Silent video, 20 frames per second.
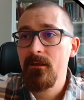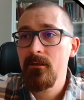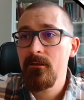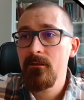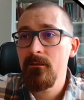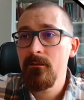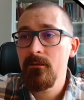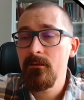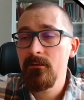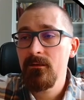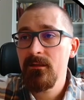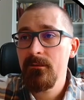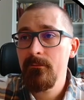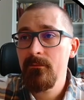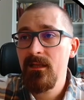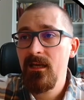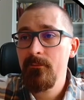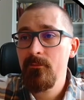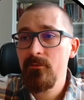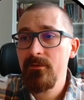
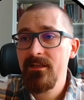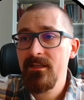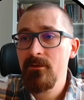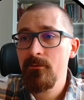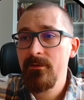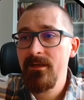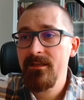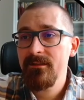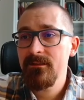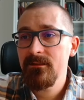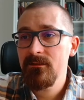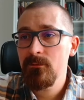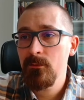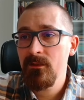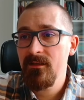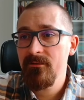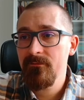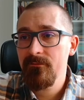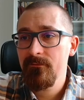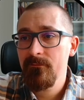library created,
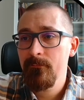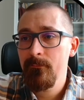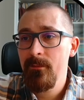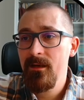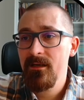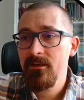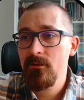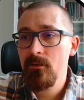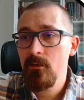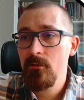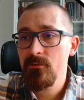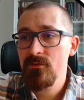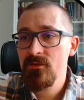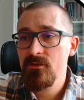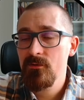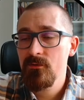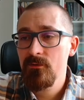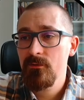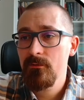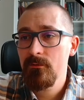we have
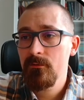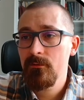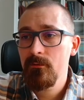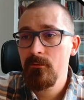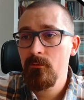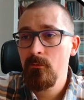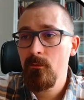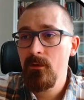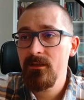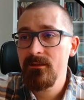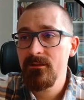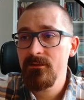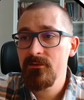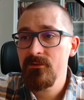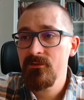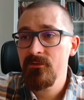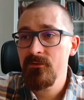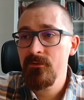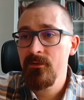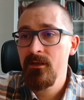macros 1 and
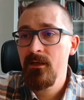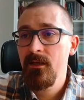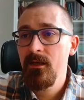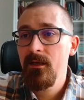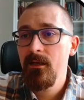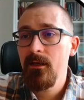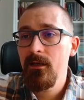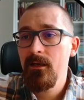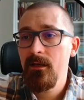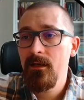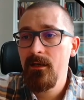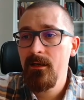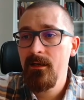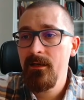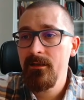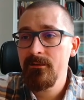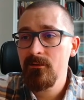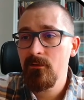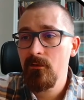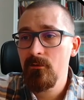2,
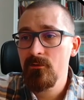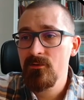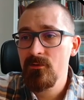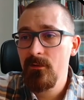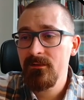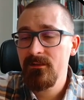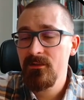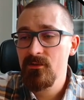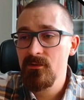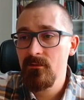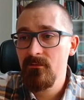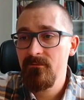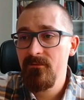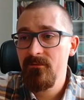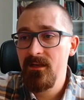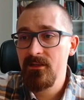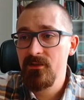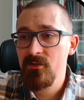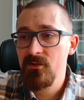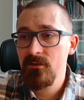and also additional
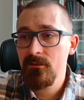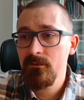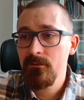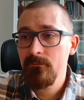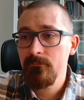function